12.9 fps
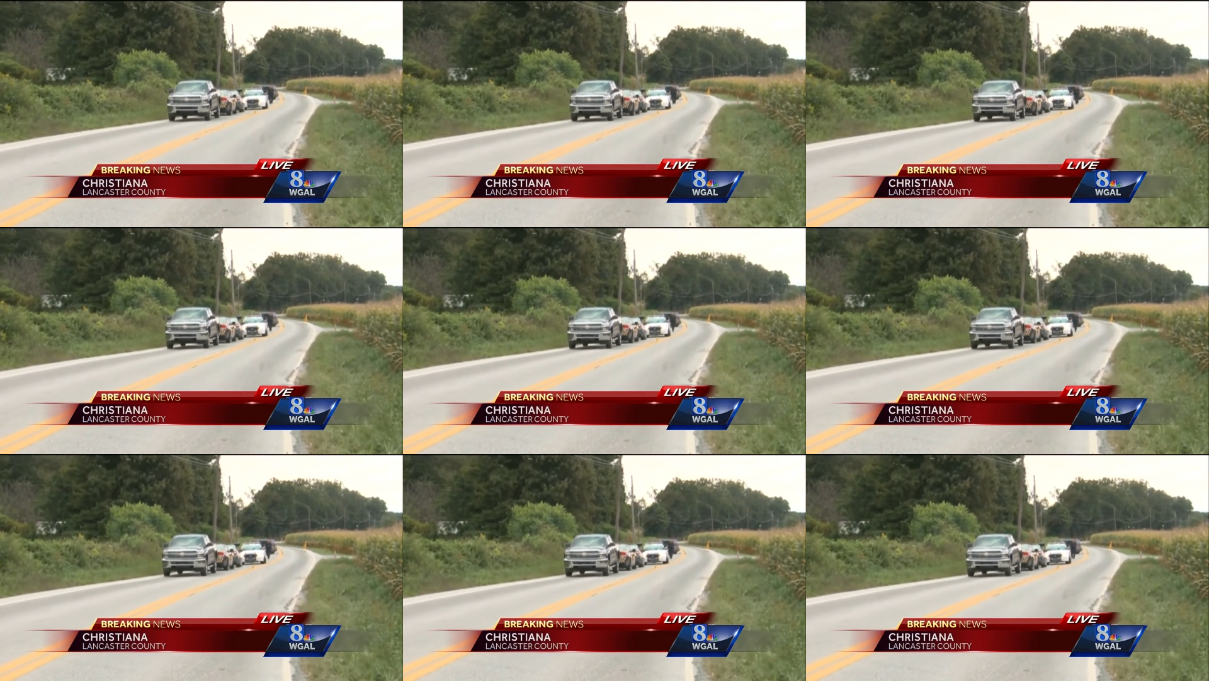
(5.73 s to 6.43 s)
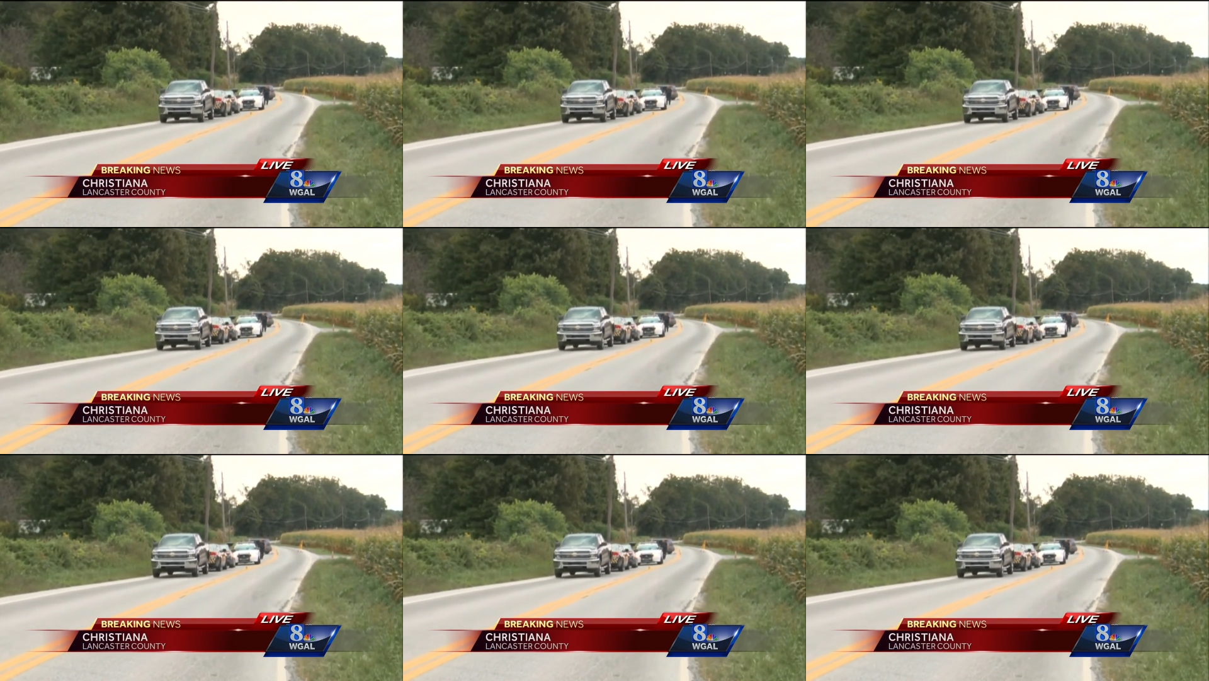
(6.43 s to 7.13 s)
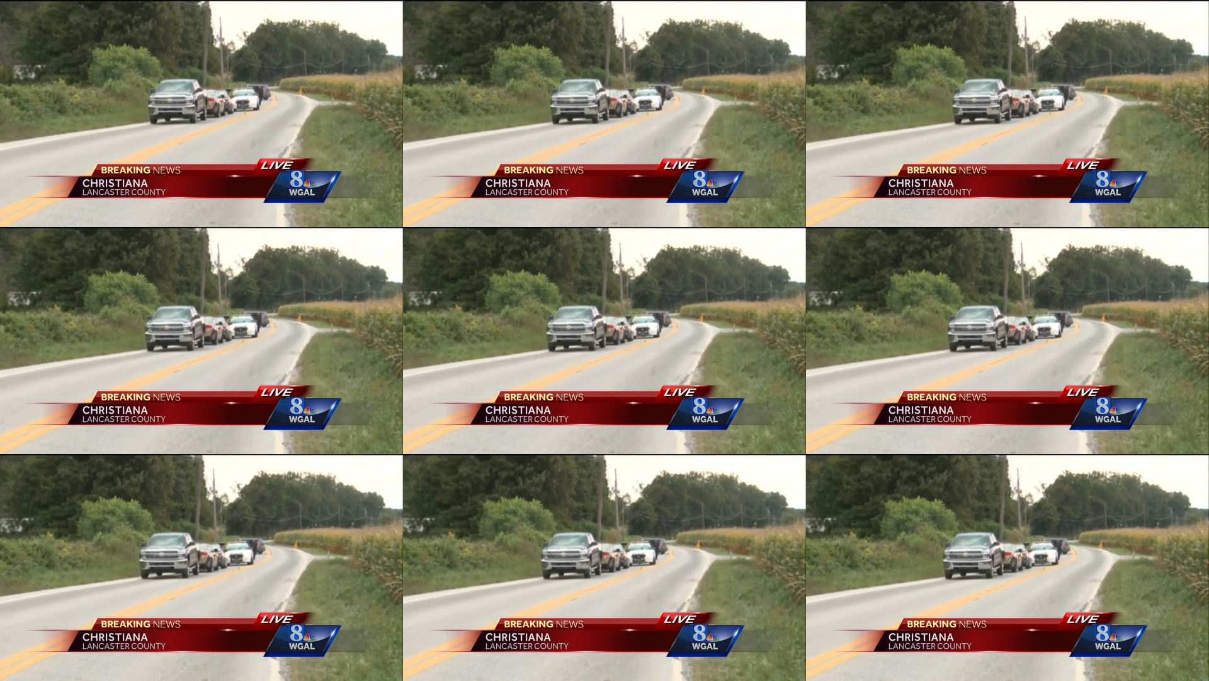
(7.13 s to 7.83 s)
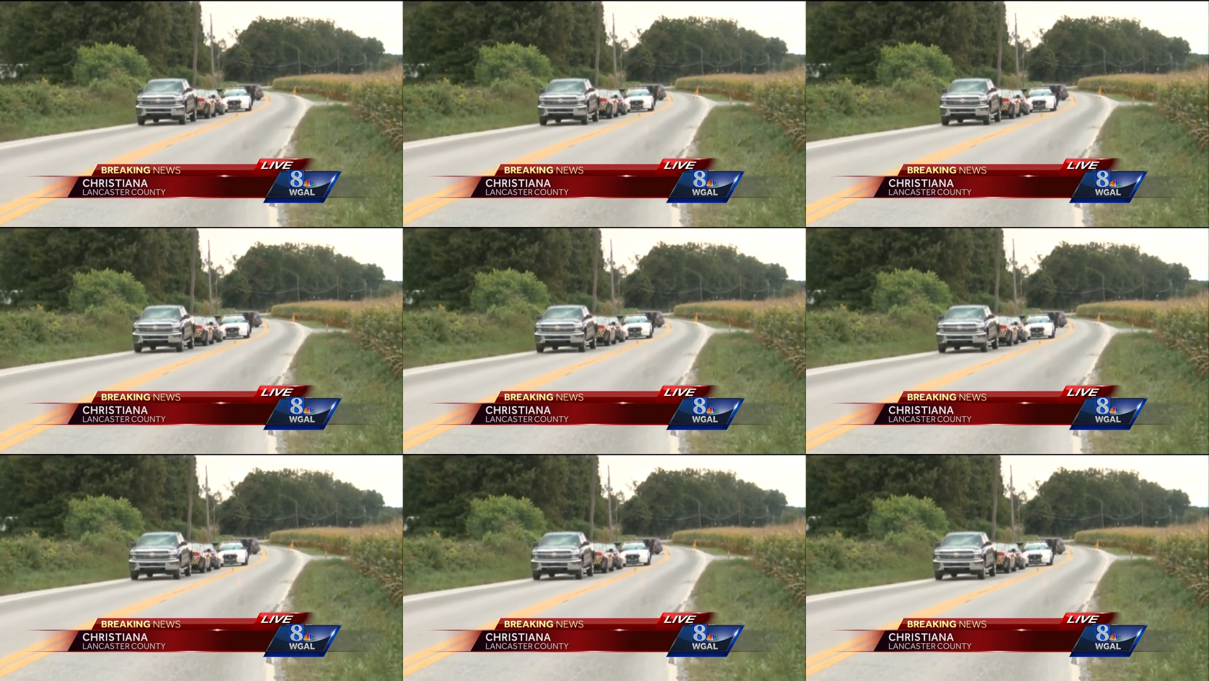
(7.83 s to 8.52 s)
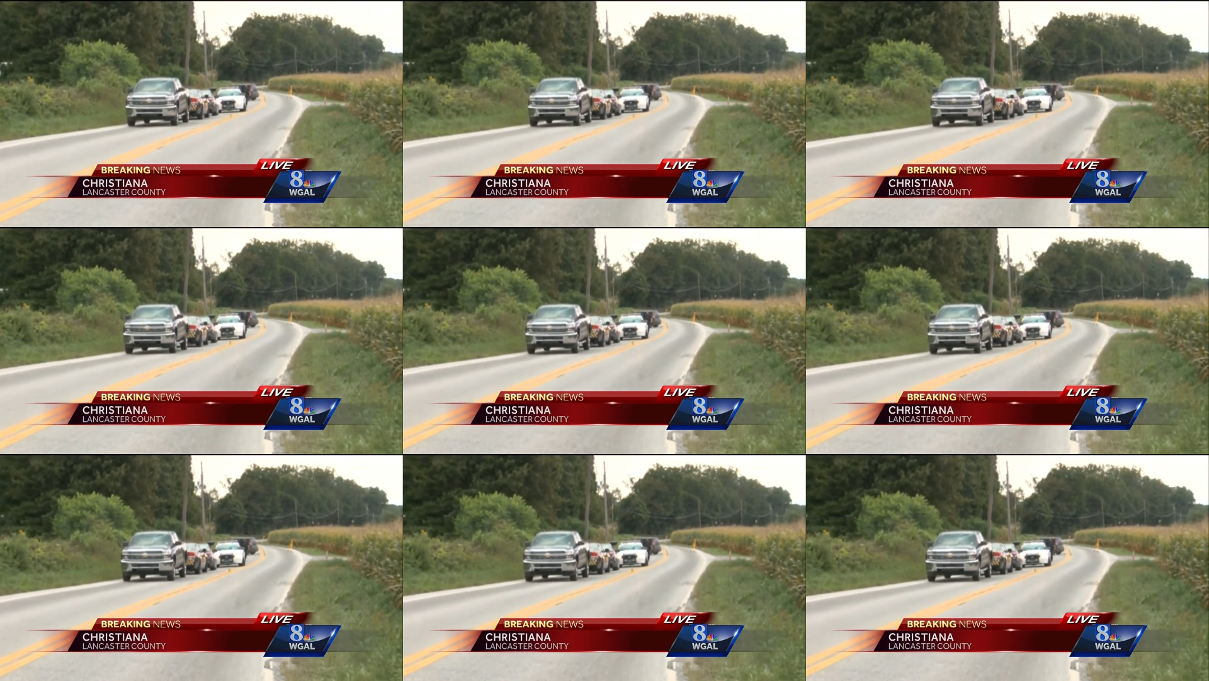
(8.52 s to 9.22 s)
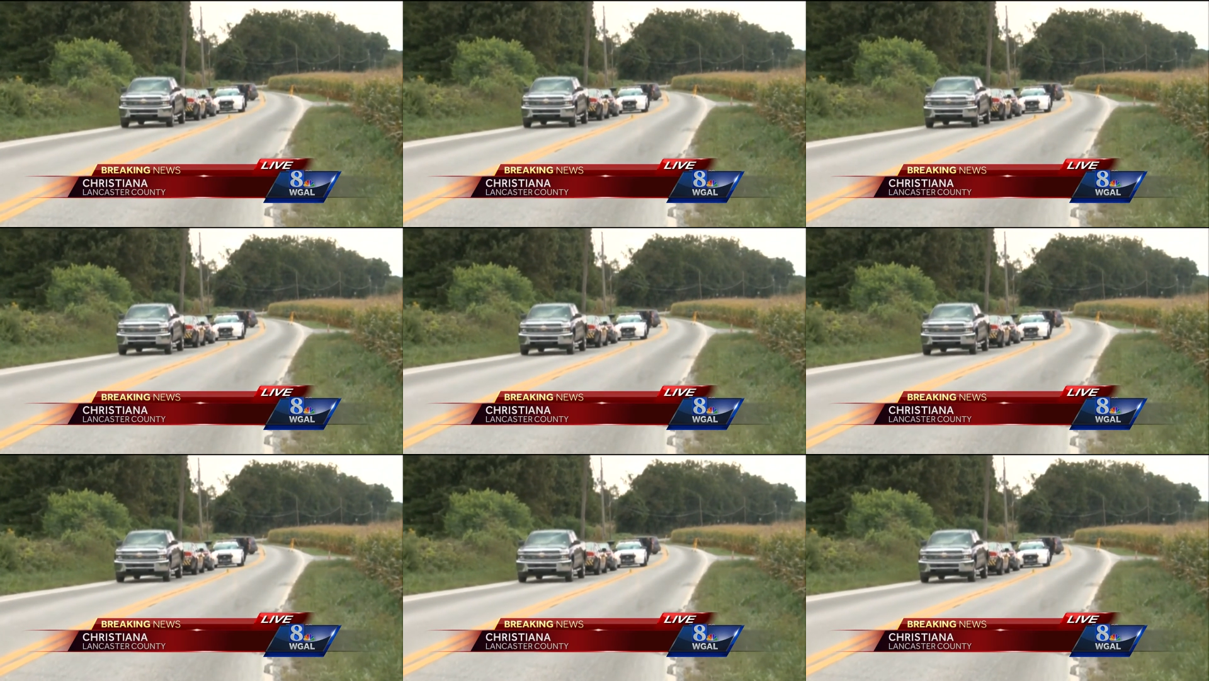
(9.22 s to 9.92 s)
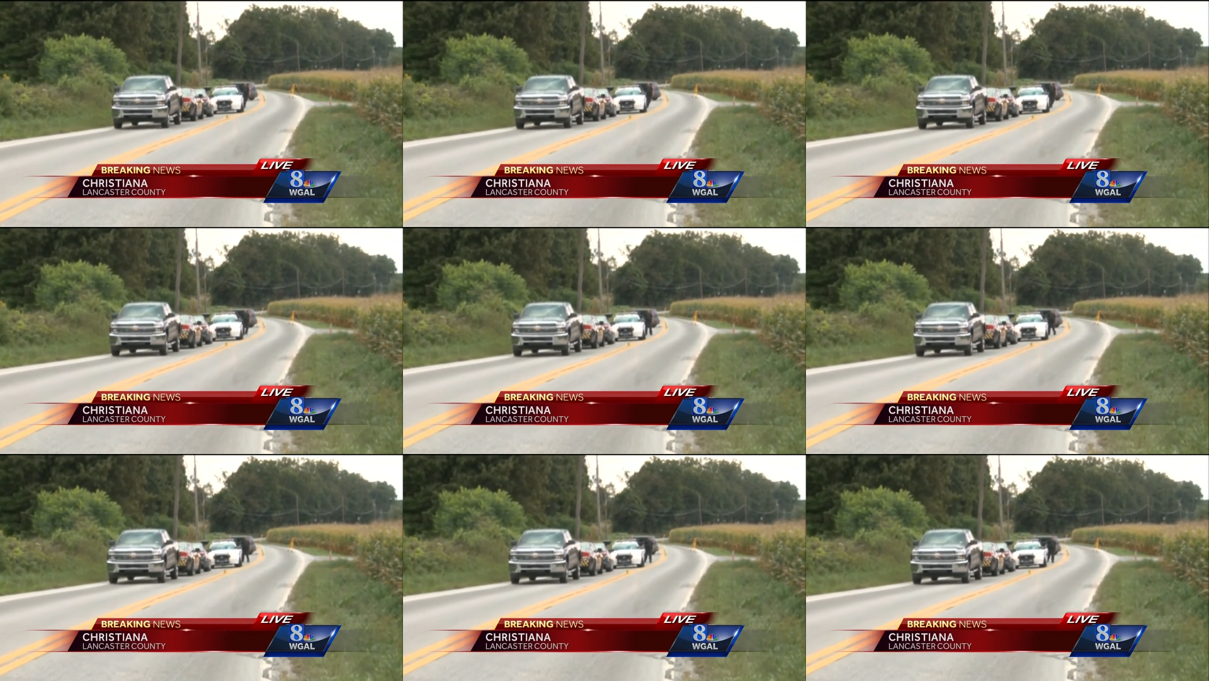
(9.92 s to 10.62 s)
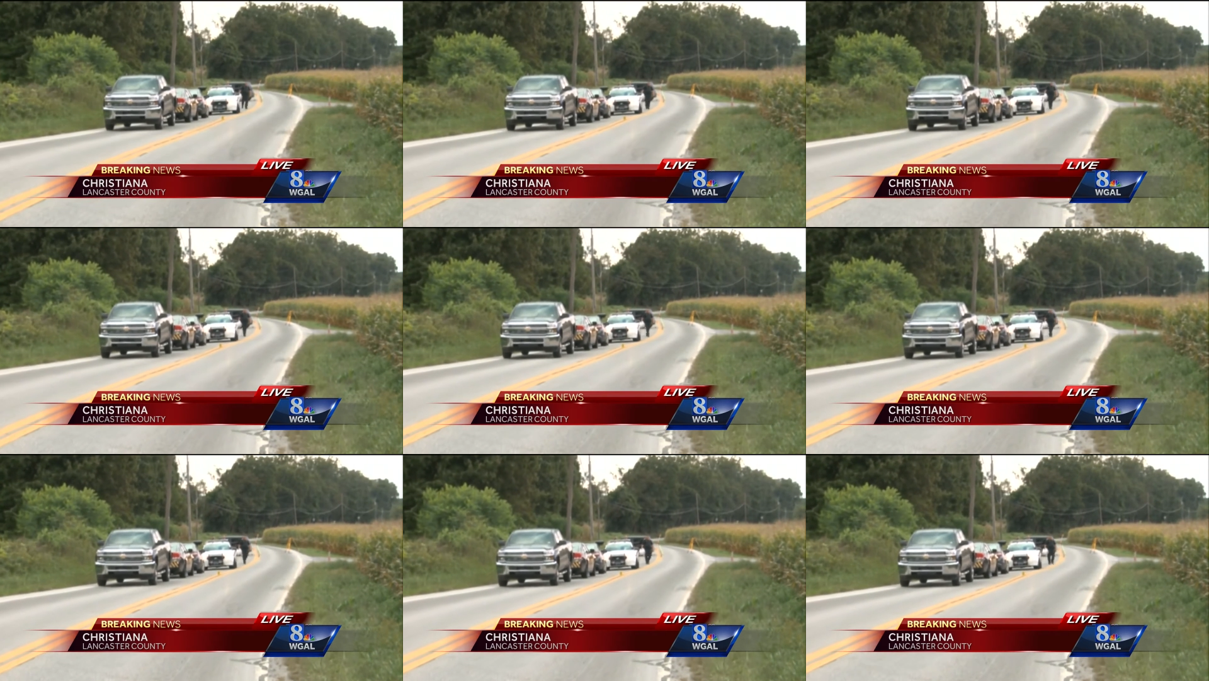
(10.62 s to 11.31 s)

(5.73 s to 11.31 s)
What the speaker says: (no speaker visible)